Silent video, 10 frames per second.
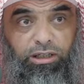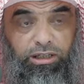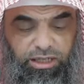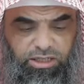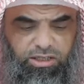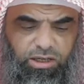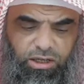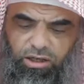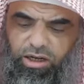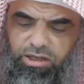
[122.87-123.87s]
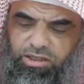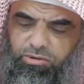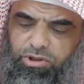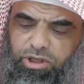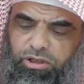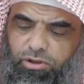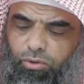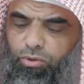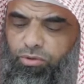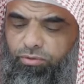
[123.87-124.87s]
unless Allah Azza wa
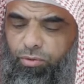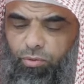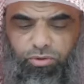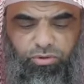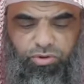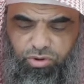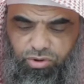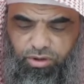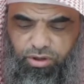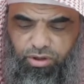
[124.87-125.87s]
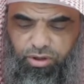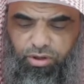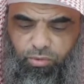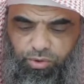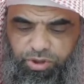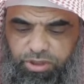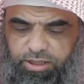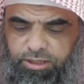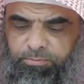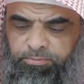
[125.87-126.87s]
the Lord of the worlds,
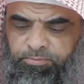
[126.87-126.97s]
wishes.